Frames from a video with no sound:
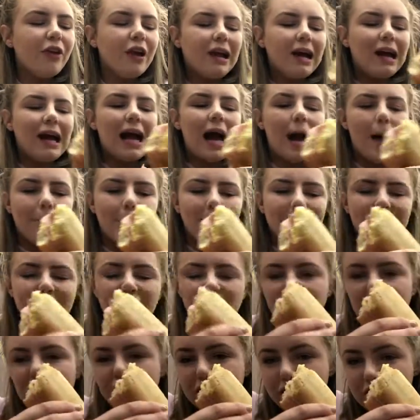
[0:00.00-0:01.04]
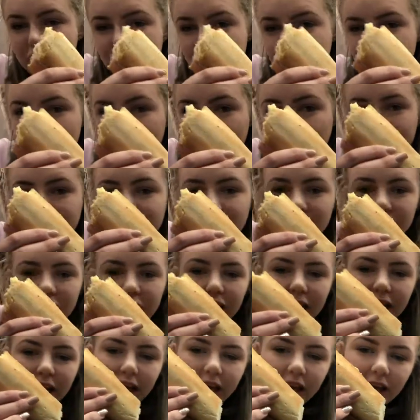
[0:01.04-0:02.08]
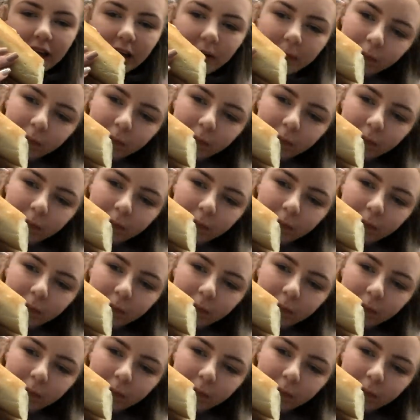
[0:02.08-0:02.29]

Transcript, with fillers: I got a ham and cheese toasty